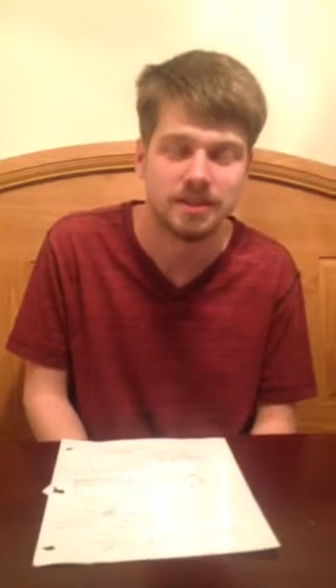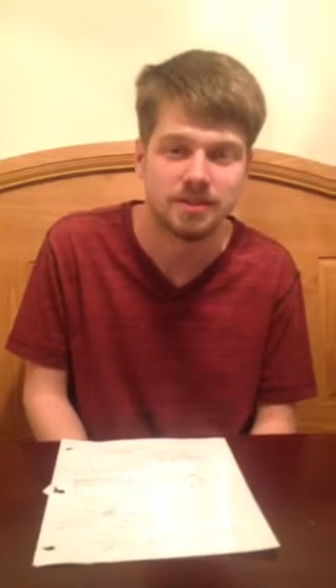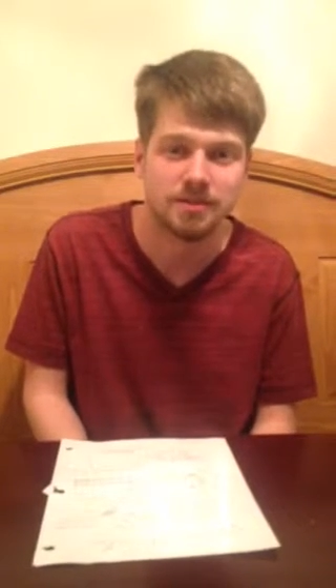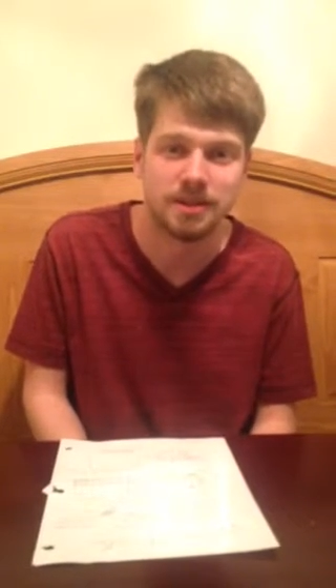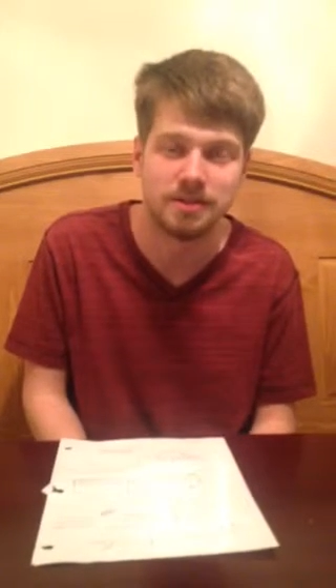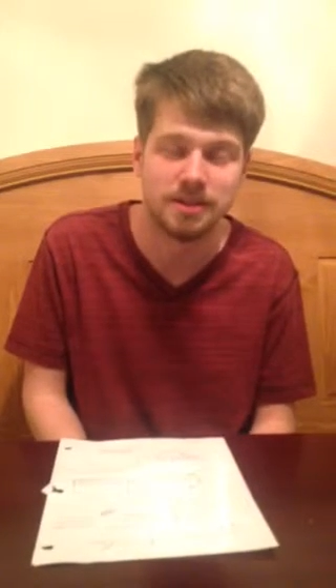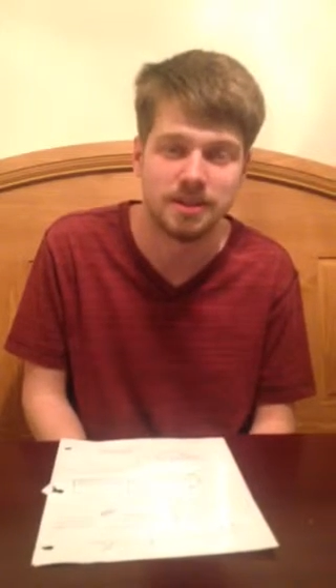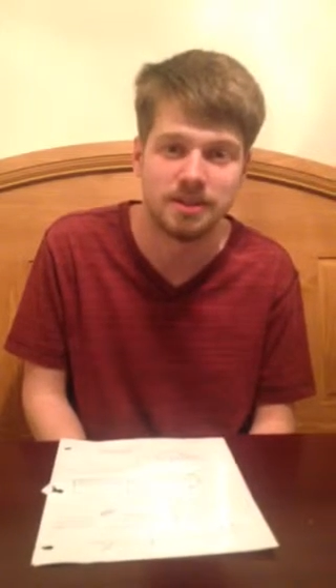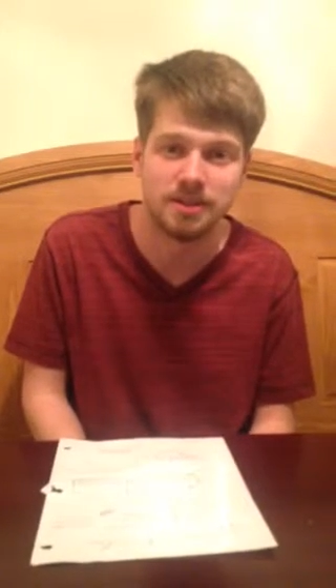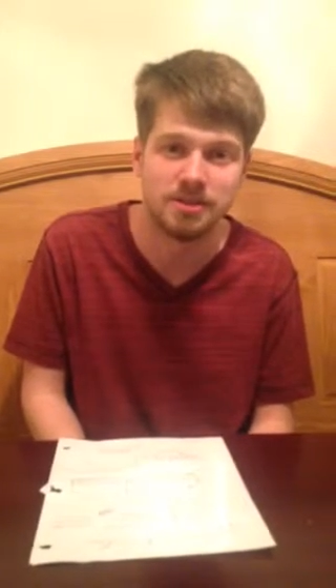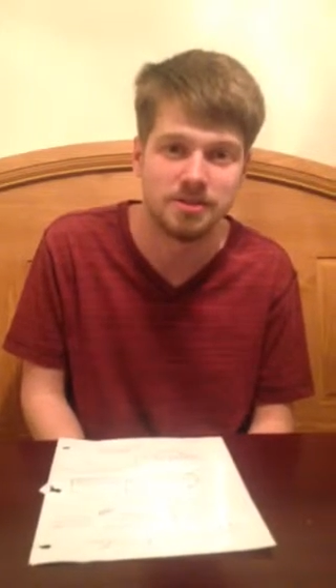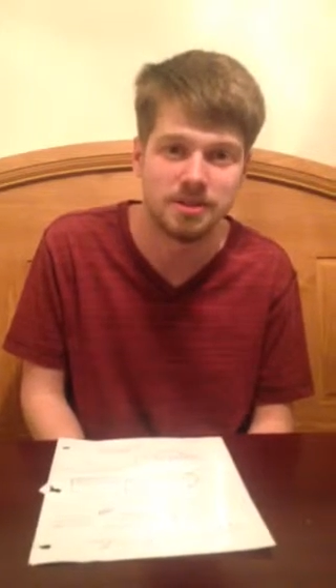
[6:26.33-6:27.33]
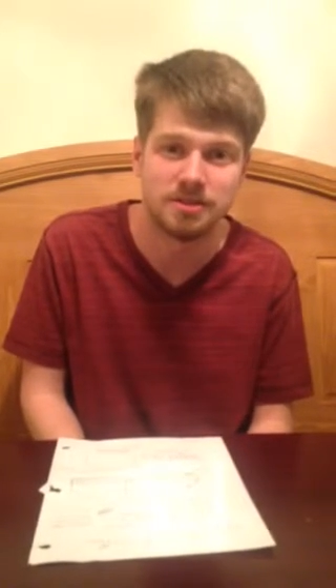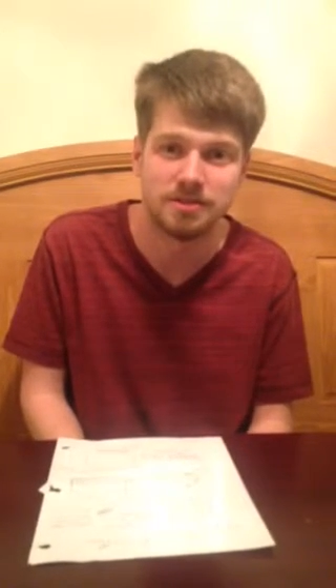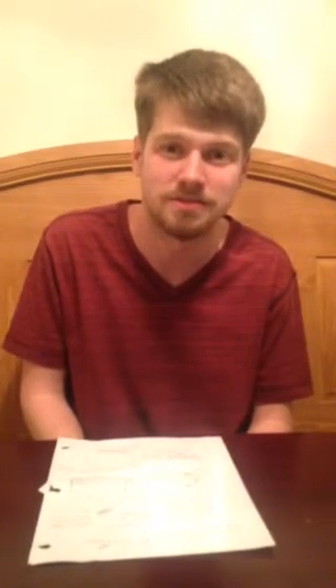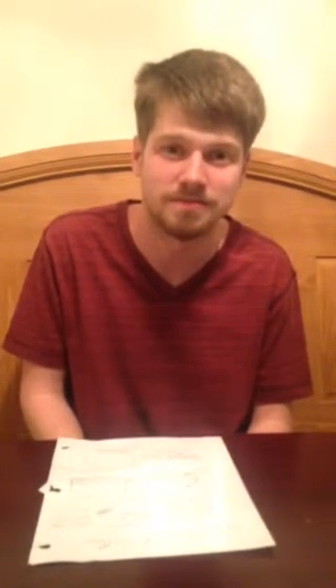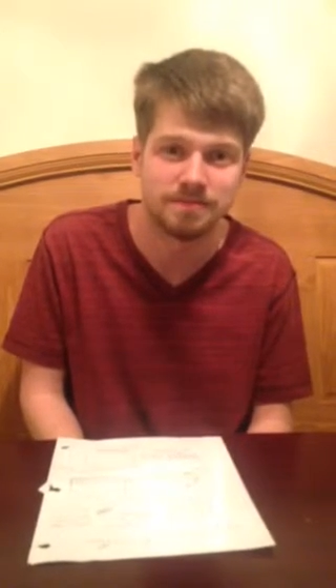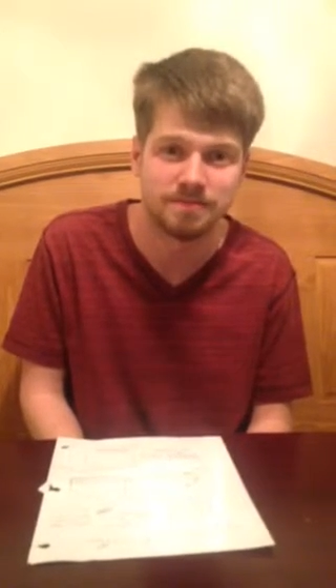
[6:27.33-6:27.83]
It's whatever you're used
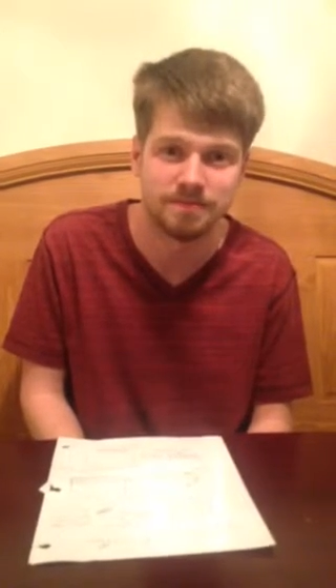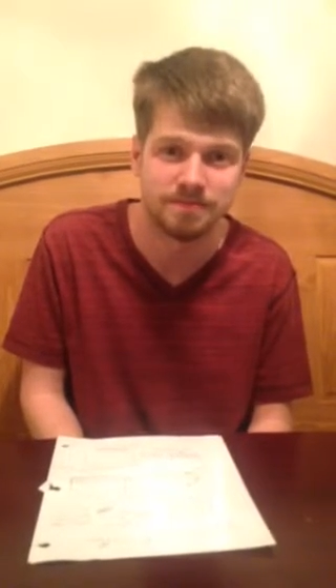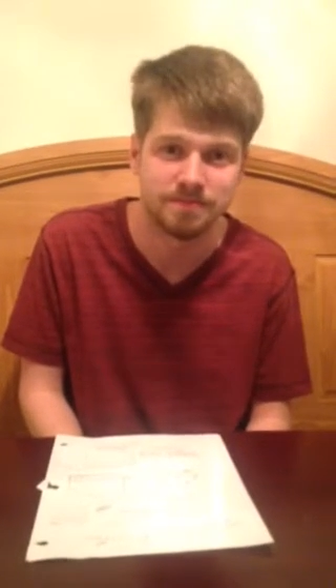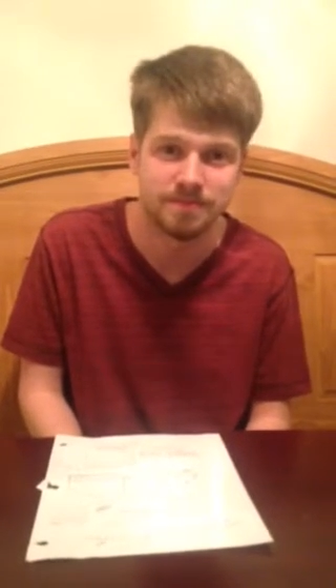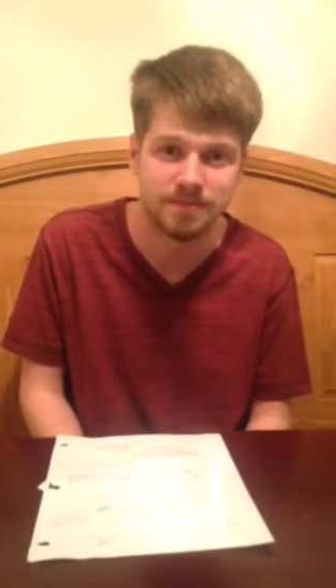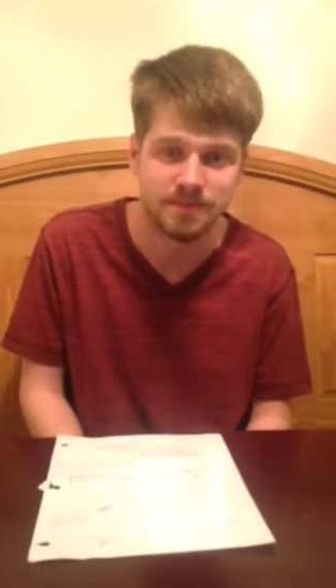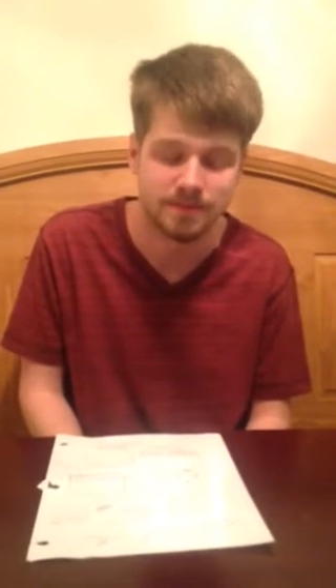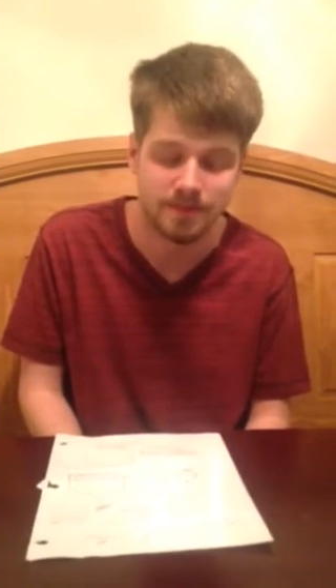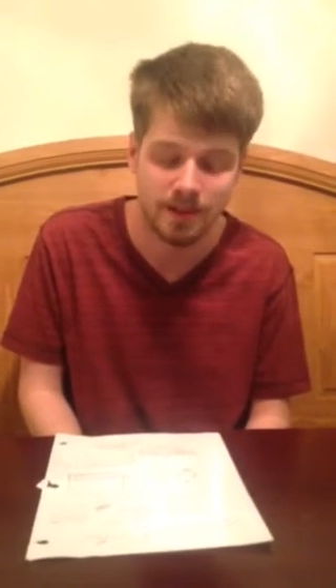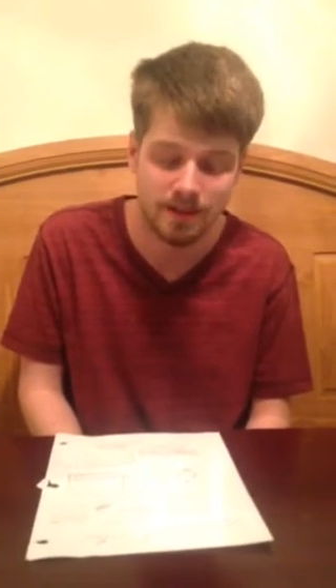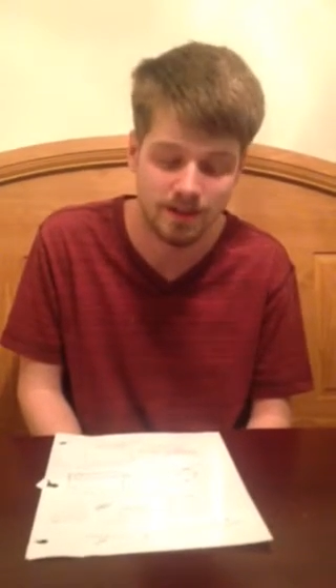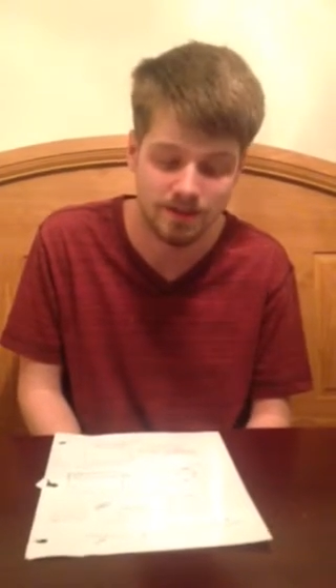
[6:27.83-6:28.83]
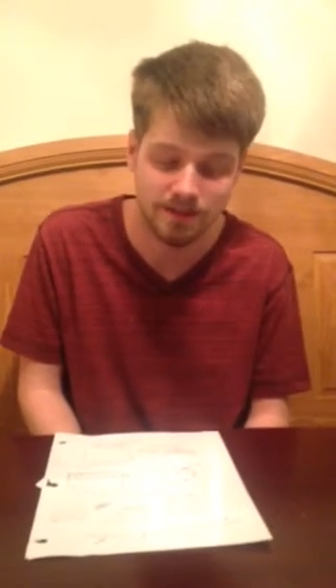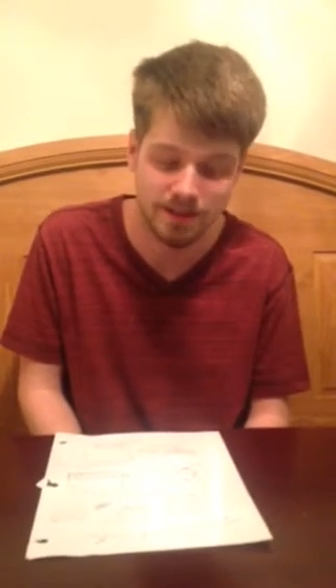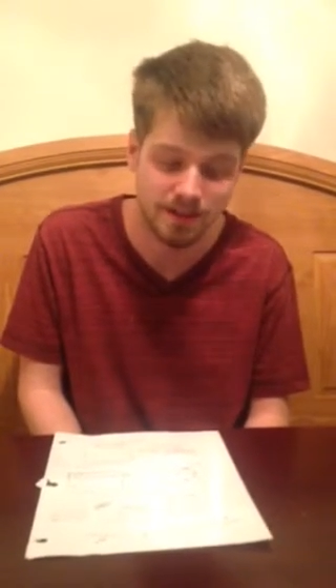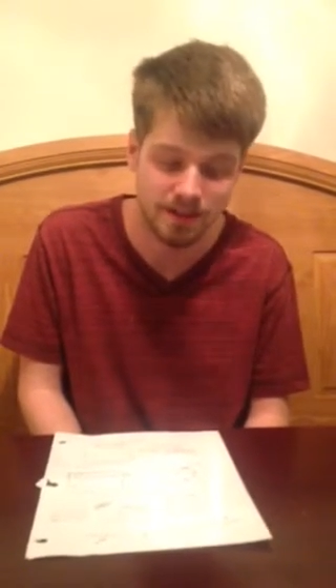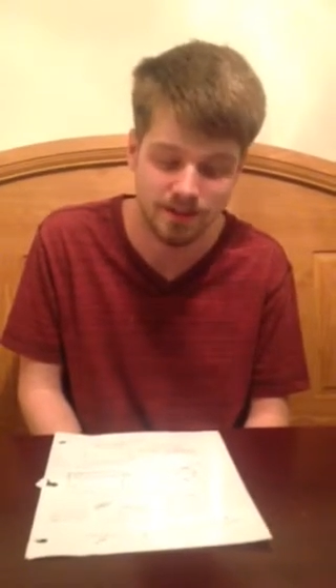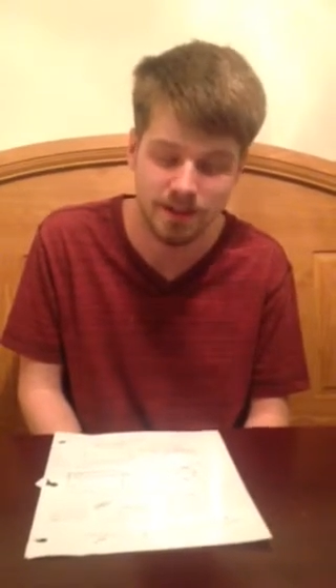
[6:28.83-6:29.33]
to. I already
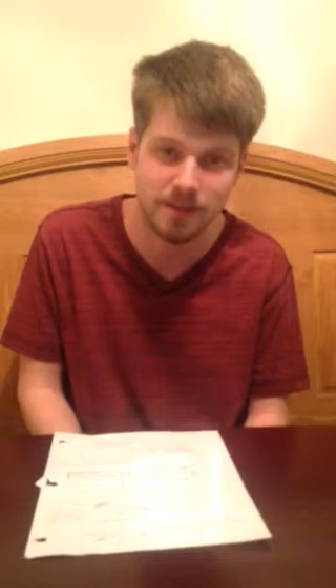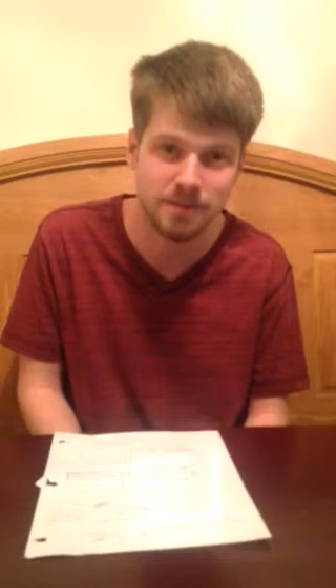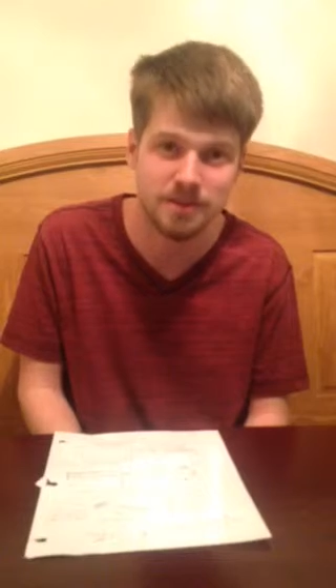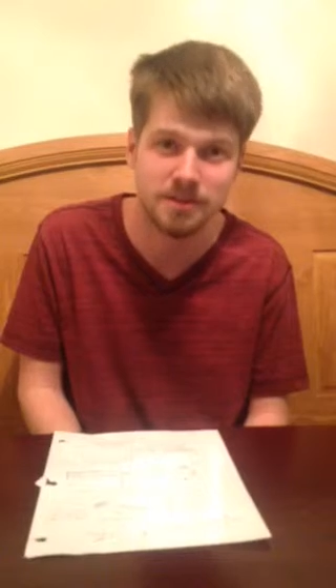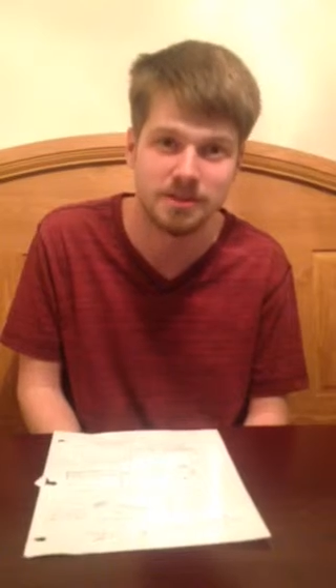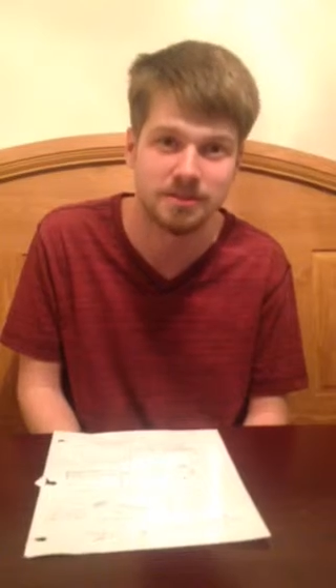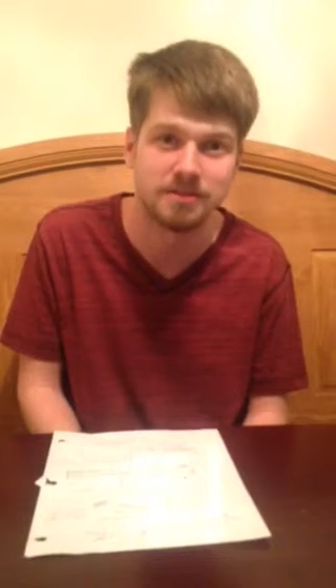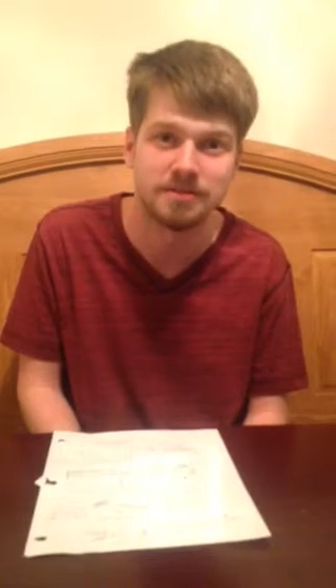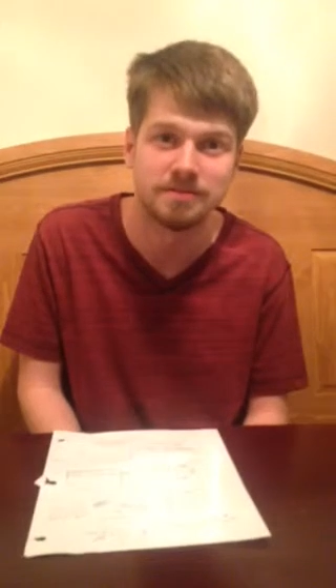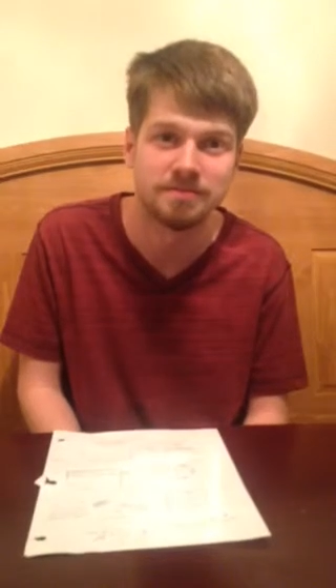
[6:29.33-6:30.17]
figured out what I'm used to.